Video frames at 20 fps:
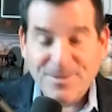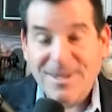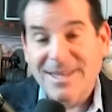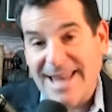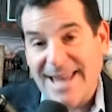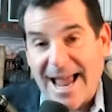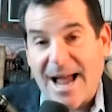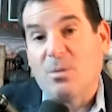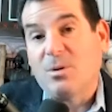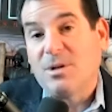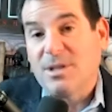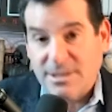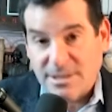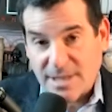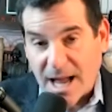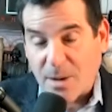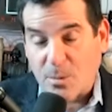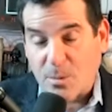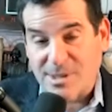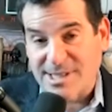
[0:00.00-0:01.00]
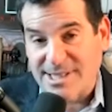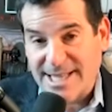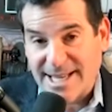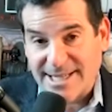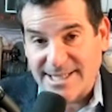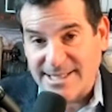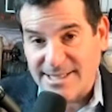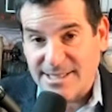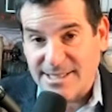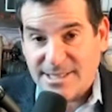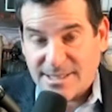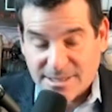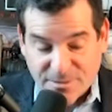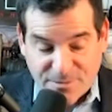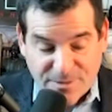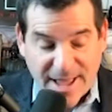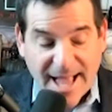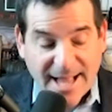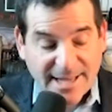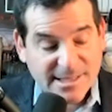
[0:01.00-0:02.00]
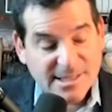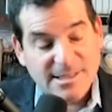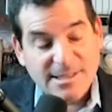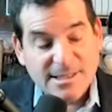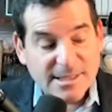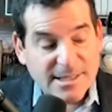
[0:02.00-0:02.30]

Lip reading: Now, notwithstanding the fact